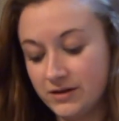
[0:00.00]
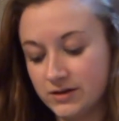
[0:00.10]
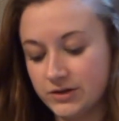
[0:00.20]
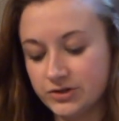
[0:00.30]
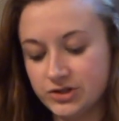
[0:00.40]

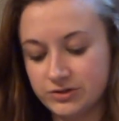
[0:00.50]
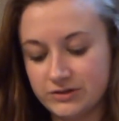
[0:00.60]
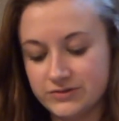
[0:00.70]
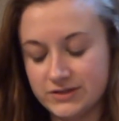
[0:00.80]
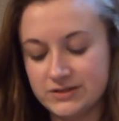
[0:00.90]
getting another shirt
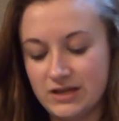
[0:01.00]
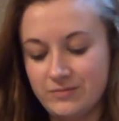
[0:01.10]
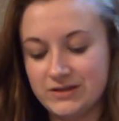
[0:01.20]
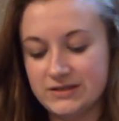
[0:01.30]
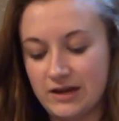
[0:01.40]
that was the
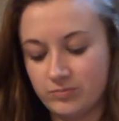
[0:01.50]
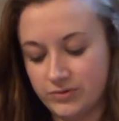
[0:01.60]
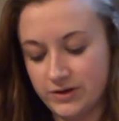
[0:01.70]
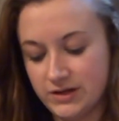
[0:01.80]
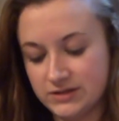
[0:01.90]
same
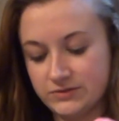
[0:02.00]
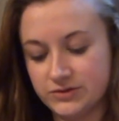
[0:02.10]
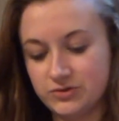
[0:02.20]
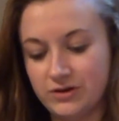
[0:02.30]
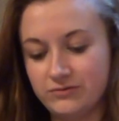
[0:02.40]
exact price. It
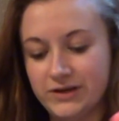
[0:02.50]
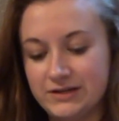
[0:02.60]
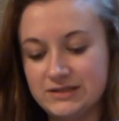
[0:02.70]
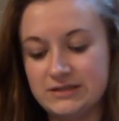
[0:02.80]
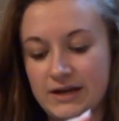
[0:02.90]
was
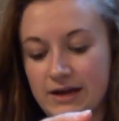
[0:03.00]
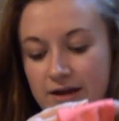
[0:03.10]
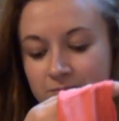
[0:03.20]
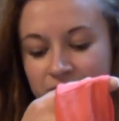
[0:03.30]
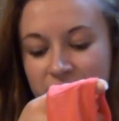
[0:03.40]

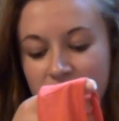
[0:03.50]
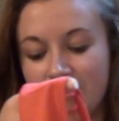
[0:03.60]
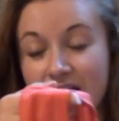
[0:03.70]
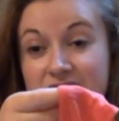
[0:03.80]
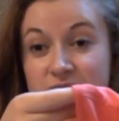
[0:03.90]
$12.99.
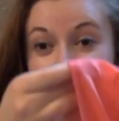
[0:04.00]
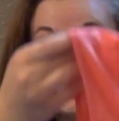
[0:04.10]
It's